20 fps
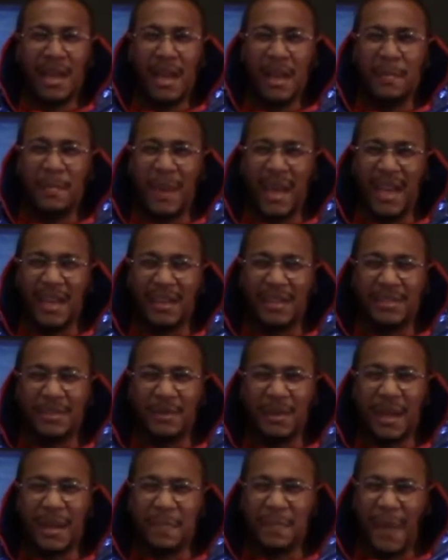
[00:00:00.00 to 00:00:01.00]
And bandits
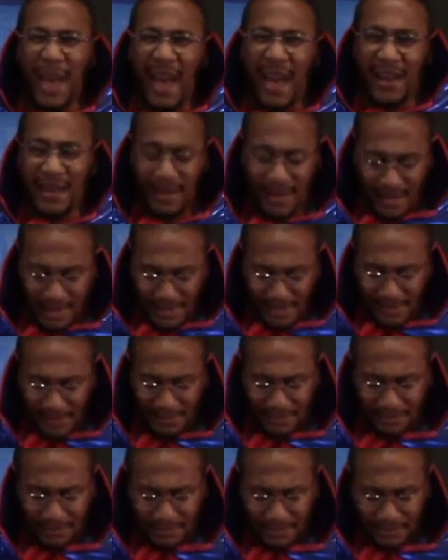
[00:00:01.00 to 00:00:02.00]
are like bad guys.